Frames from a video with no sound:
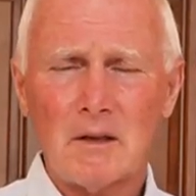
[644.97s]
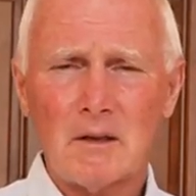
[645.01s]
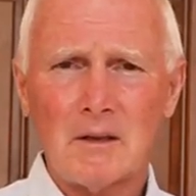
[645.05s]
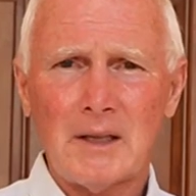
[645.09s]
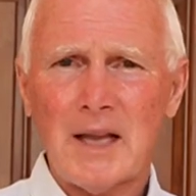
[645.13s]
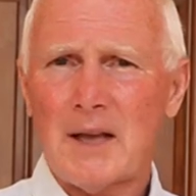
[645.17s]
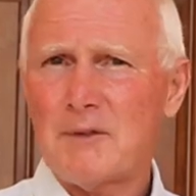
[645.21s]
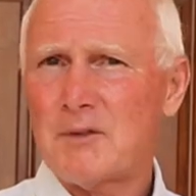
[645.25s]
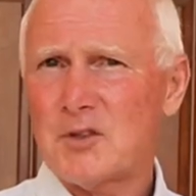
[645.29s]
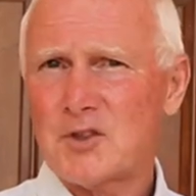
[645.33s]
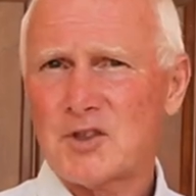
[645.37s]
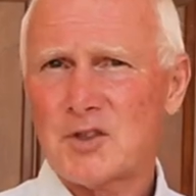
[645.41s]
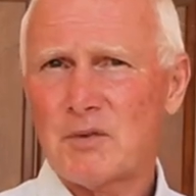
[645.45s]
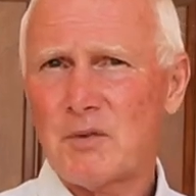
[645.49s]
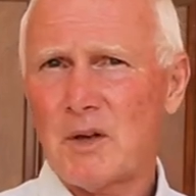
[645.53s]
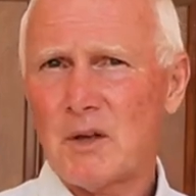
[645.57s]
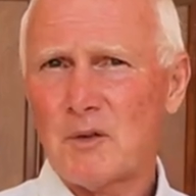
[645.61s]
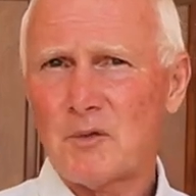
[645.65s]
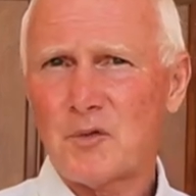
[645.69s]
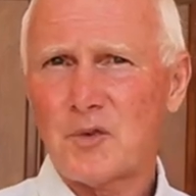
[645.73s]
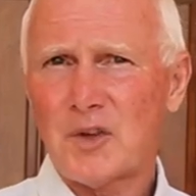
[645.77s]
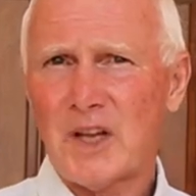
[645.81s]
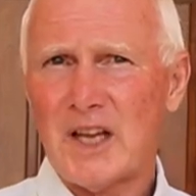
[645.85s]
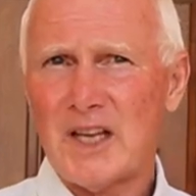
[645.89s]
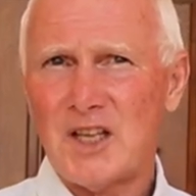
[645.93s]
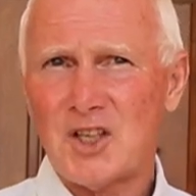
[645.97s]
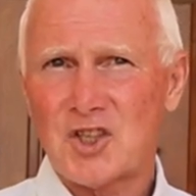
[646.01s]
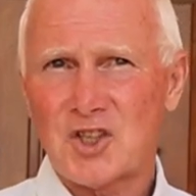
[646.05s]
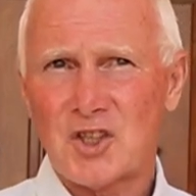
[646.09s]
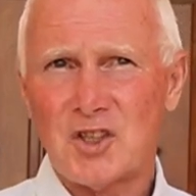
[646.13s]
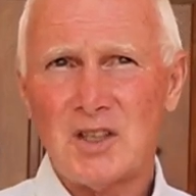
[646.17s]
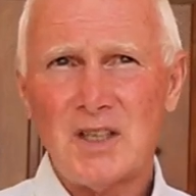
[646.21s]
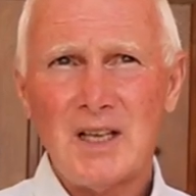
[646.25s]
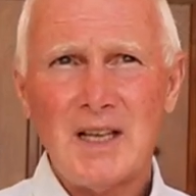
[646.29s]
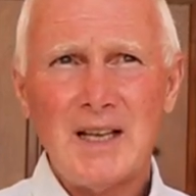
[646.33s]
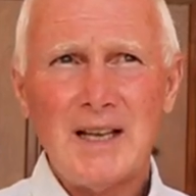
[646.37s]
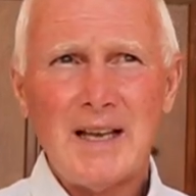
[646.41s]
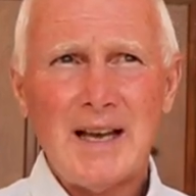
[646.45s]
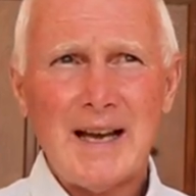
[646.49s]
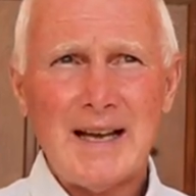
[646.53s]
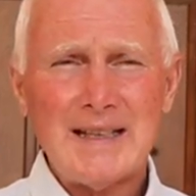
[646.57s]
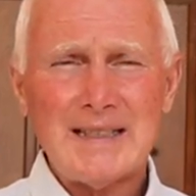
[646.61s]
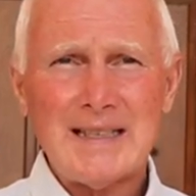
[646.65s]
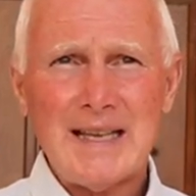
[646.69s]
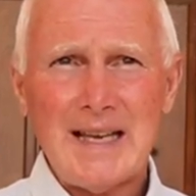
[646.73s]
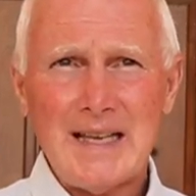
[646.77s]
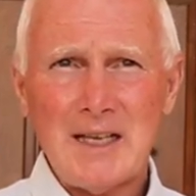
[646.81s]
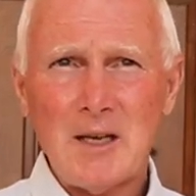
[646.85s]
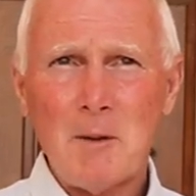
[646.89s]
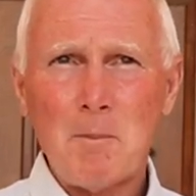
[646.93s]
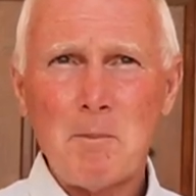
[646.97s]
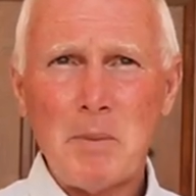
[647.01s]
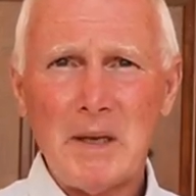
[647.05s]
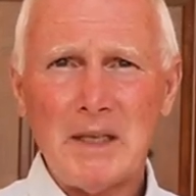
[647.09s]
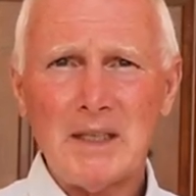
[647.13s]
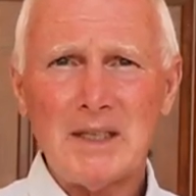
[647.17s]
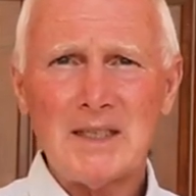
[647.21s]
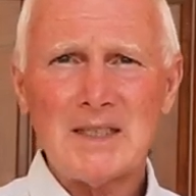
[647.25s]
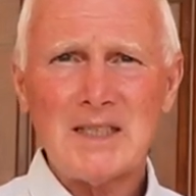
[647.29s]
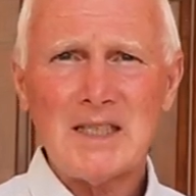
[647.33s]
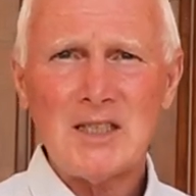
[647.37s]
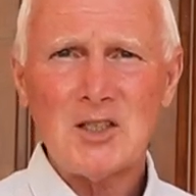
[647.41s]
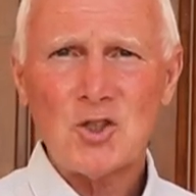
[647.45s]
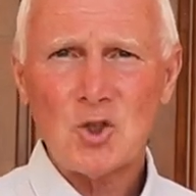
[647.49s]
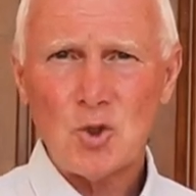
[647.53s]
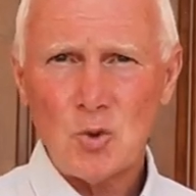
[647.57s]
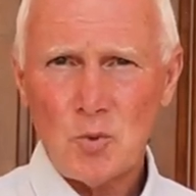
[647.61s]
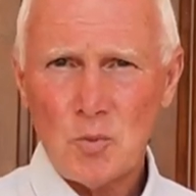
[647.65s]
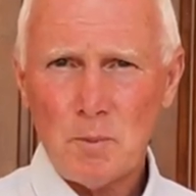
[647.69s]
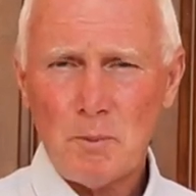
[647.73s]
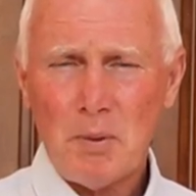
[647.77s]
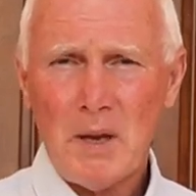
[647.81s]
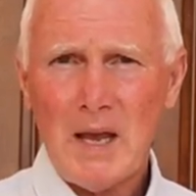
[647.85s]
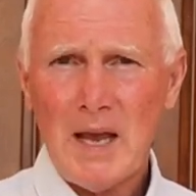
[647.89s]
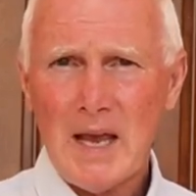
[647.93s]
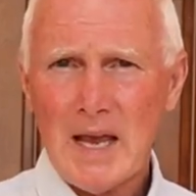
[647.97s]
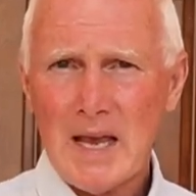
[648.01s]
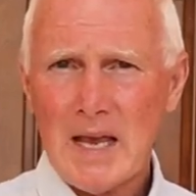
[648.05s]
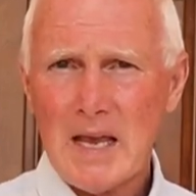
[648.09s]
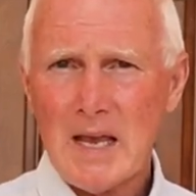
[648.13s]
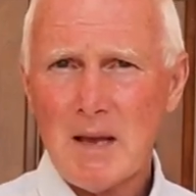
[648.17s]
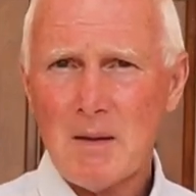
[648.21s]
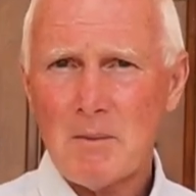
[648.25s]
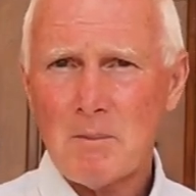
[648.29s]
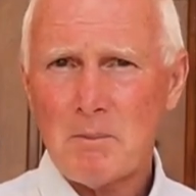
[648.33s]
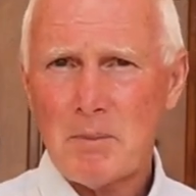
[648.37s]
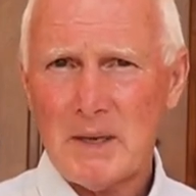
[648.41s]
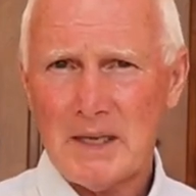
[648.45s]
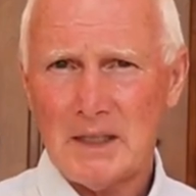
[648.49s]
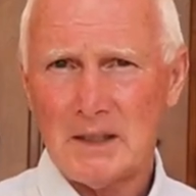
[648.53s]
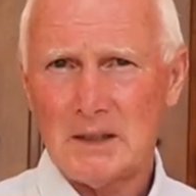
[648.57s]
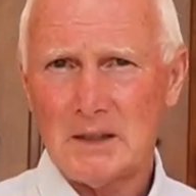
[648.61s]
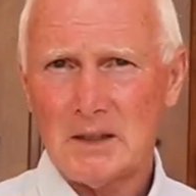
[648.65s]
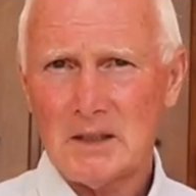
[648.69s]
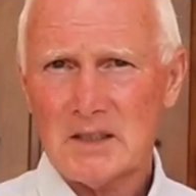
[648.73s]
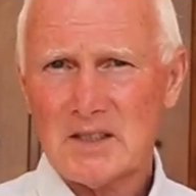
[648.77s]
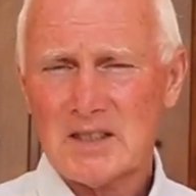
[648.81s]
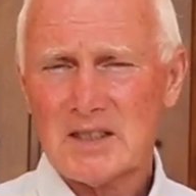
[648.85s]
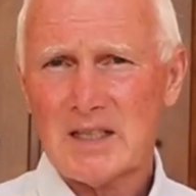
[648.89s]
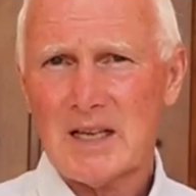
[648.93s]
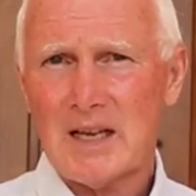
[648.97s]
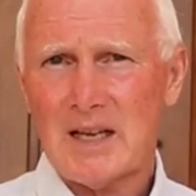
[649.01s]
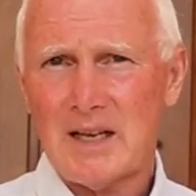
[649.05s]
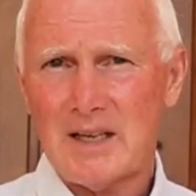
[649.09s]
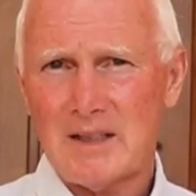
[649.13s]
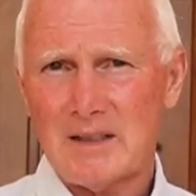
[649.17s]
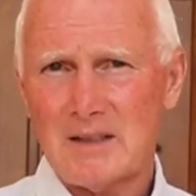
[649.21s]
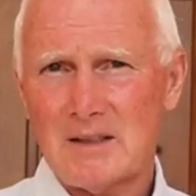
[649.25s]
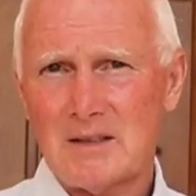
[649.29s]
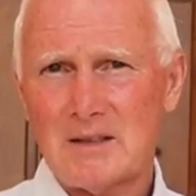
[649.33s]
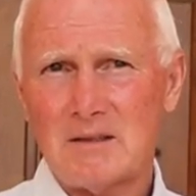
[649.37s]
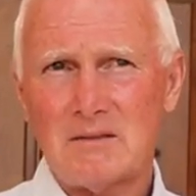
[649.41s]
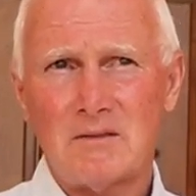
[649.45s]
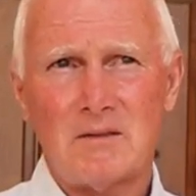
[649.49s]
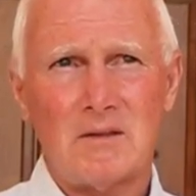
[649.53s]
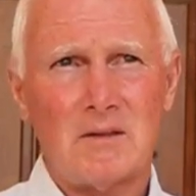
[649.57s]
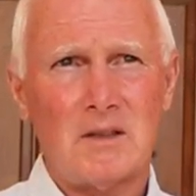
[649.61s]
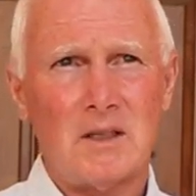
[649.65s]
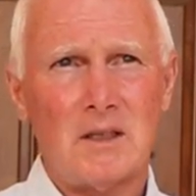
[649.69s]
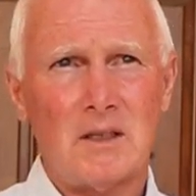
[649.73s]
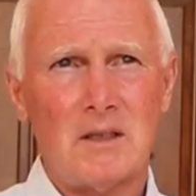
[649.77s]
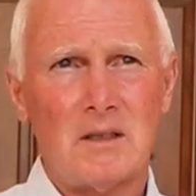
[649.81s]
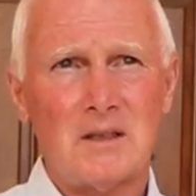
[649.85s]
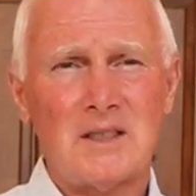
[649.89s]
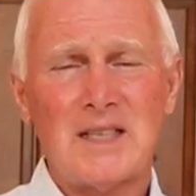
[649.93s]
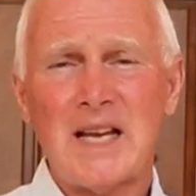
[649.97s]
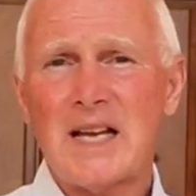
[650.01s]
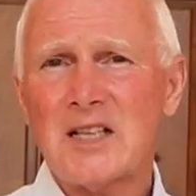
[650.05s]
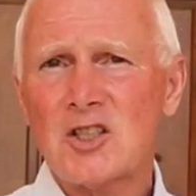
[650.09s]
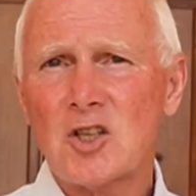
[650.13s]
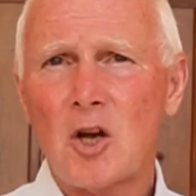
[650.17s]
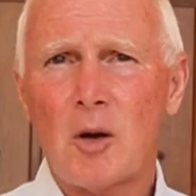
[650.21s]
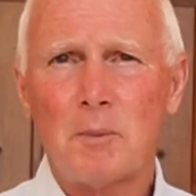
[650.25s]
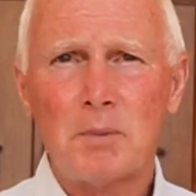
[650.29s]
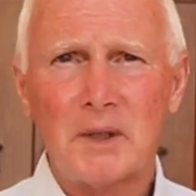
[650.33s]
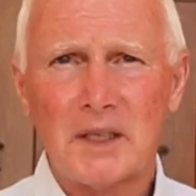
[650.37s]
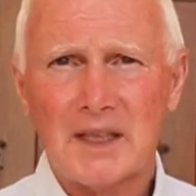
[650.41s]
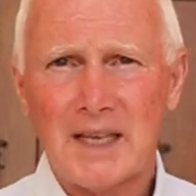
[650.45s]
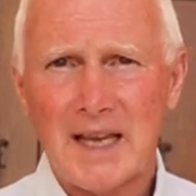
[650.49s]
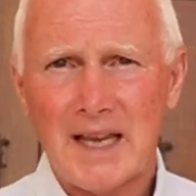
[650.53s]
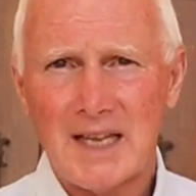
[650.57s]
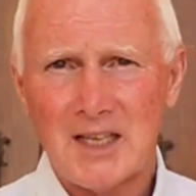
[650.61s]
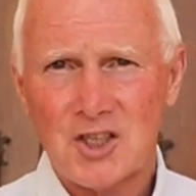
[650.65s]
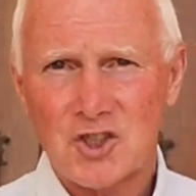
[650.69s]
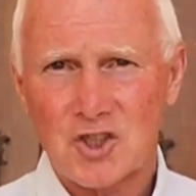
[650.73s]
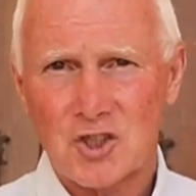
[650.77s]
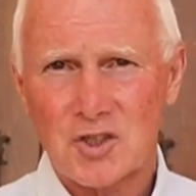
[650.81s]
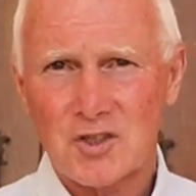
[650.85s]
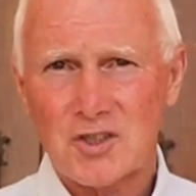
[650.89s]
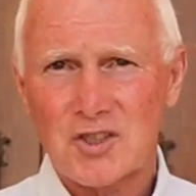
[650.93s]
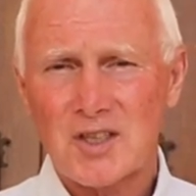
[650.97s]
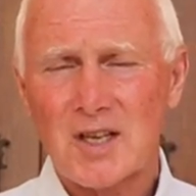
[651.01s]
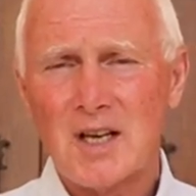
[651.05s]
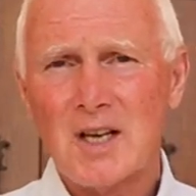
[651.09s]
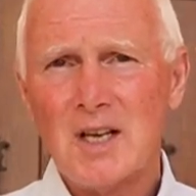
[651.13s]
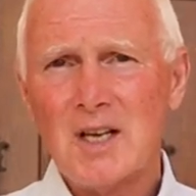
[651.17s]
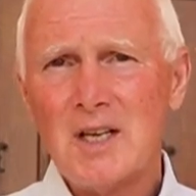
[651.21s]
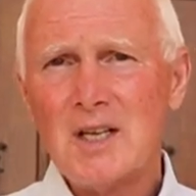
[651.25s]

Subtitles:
levels of inflation and inability to pay bills and debt obligations,